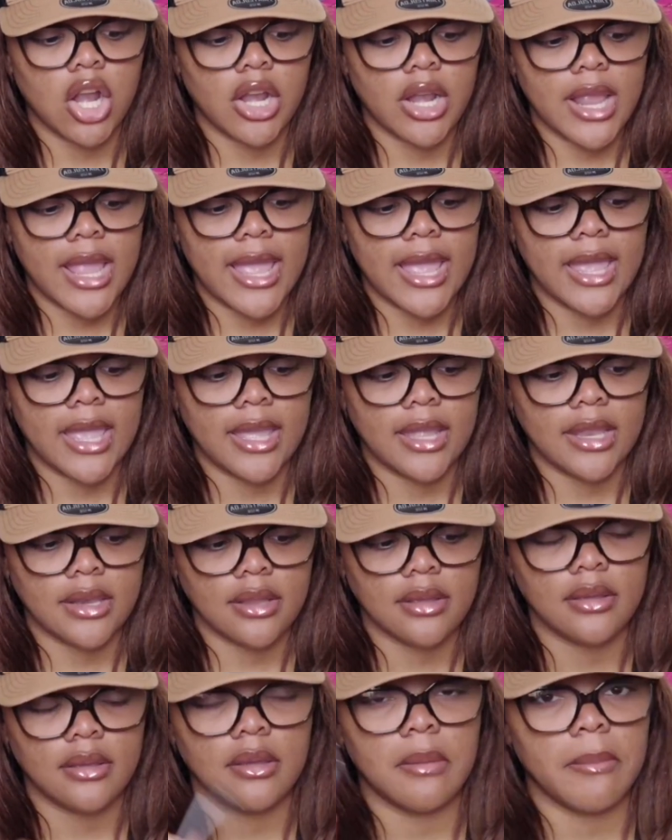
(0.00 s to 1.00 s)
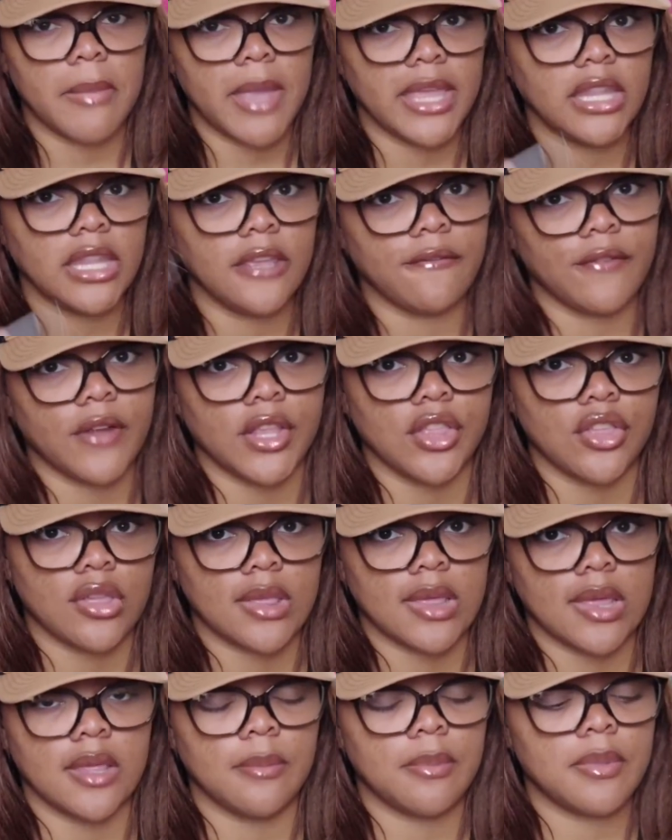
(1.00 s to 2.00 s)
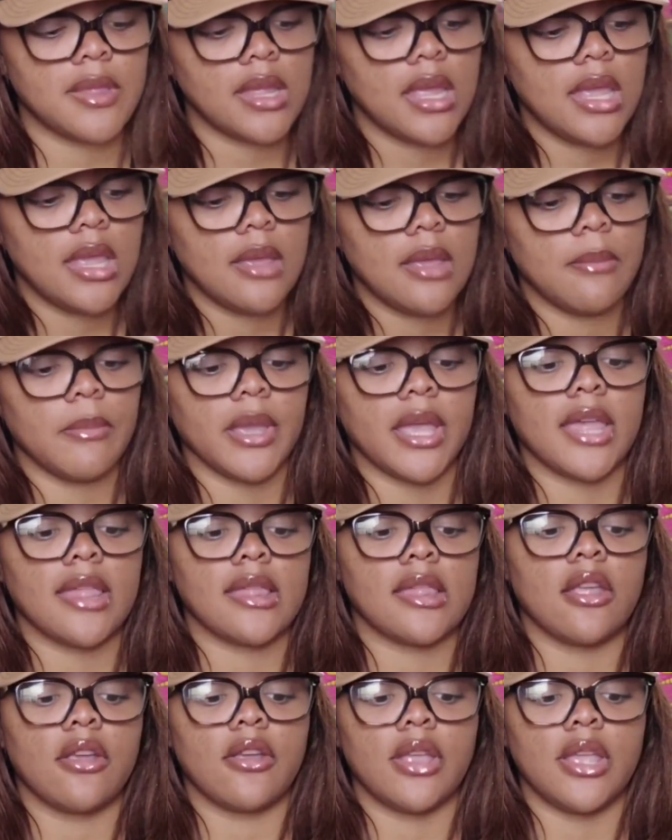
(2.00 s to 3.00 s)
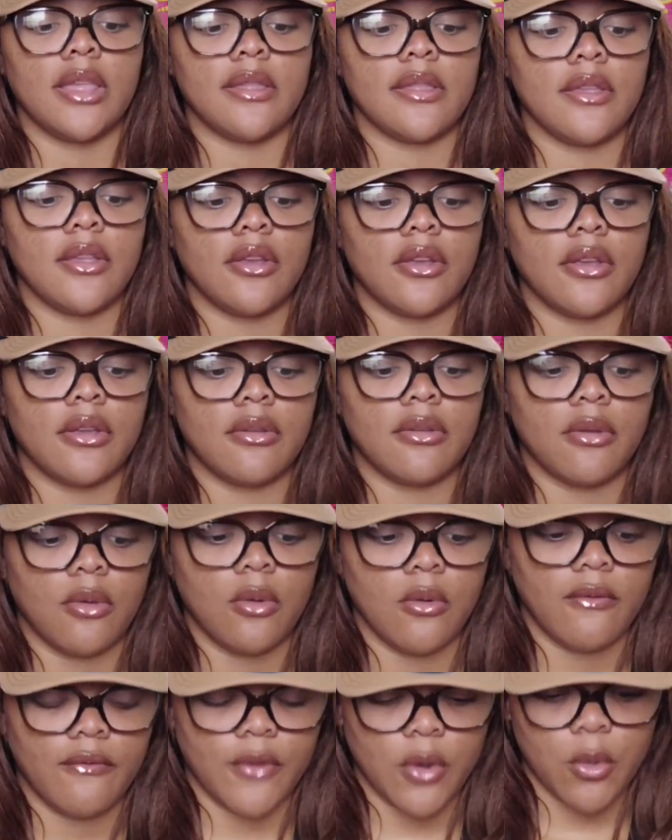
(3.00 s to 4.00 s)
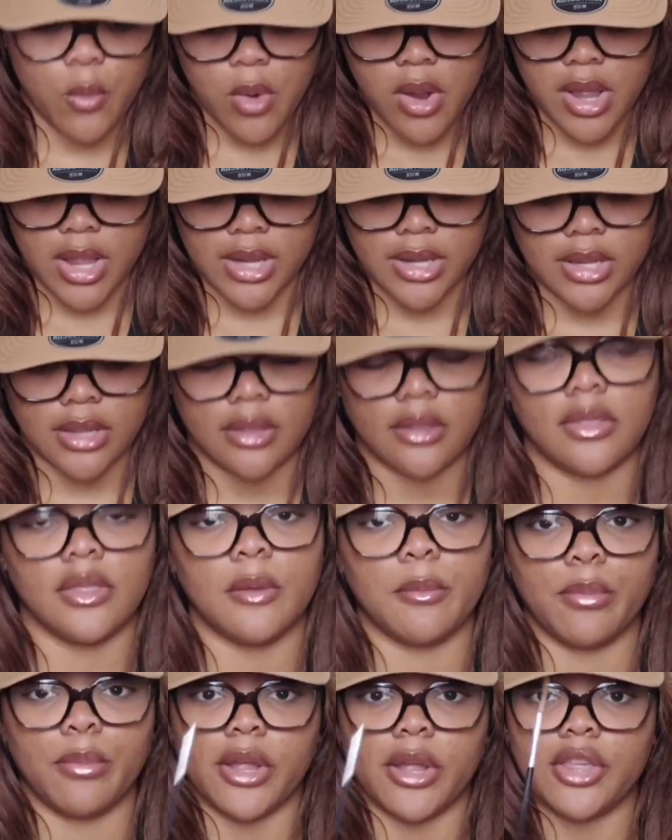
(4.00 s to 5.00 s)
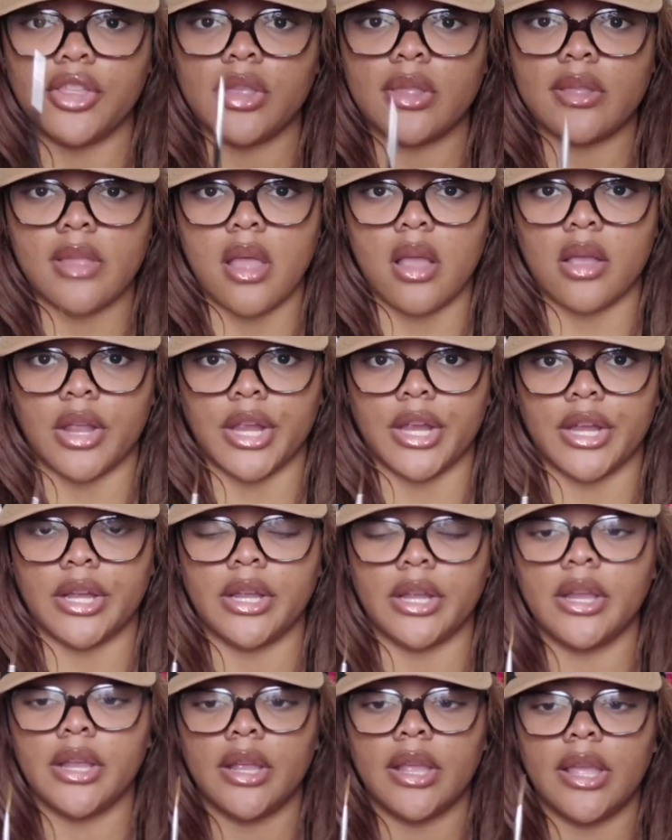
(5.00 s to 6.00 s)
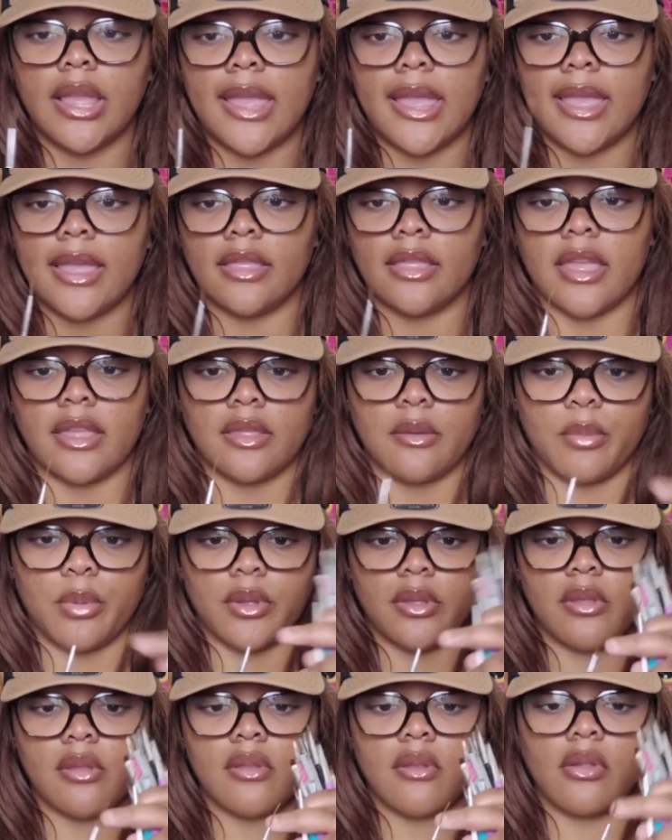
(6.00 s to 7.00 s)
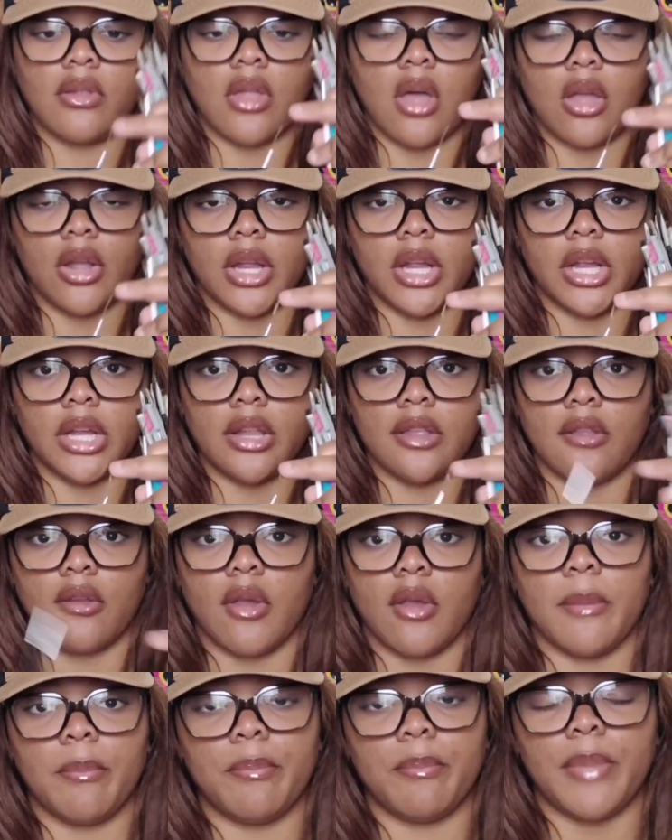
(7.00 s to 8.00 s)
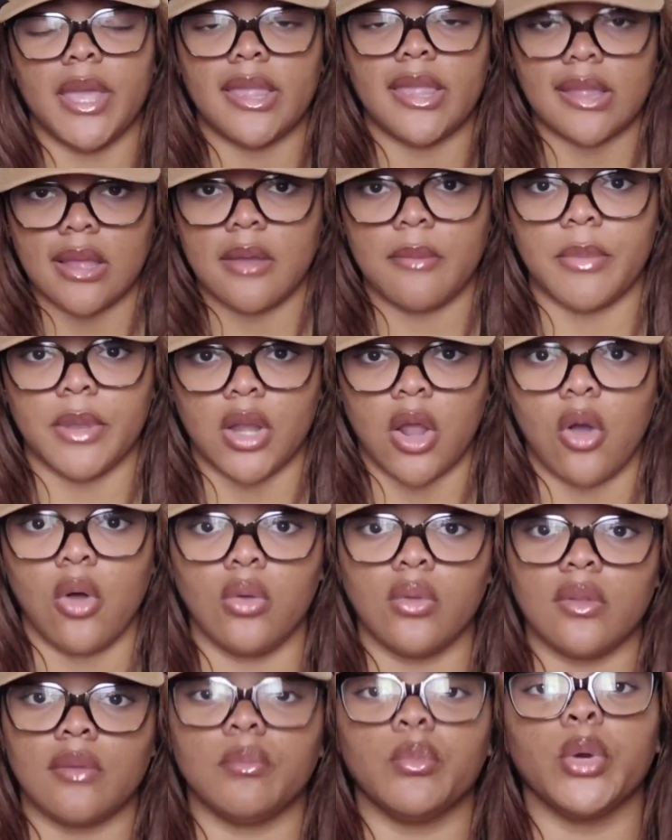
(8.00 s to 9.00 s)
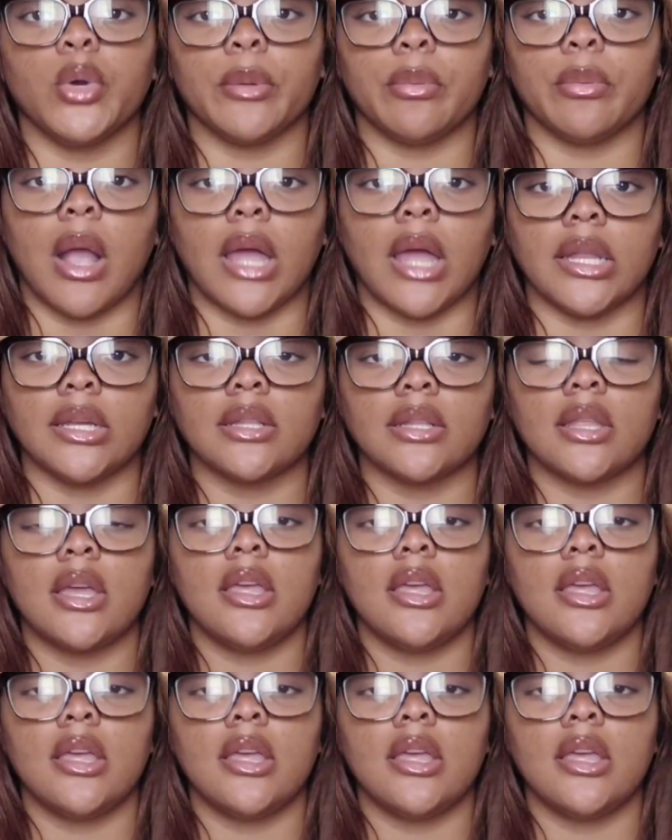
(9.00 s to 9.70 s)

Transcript: and mainly French tips, because they're easier. For one, the brush is longer, like the bristles are longer, so it picks up and holds more product.